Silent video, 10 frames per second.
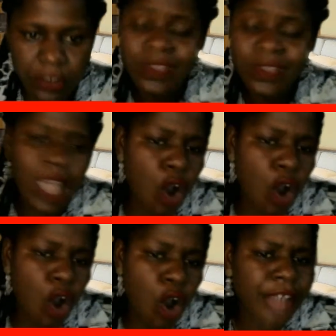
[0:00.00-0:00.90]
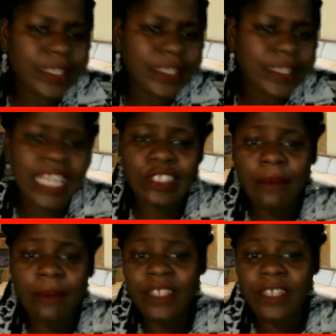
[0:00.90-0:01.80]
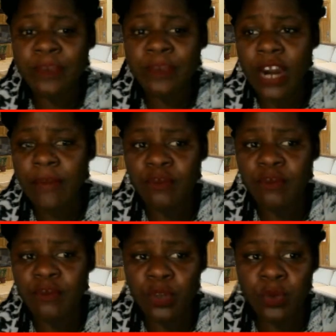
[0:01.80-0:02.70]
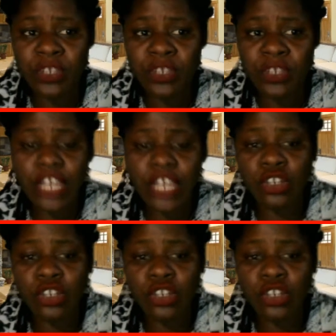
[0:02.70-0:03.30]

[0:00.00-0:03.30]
Or are you saying some of this program we've been seeing on the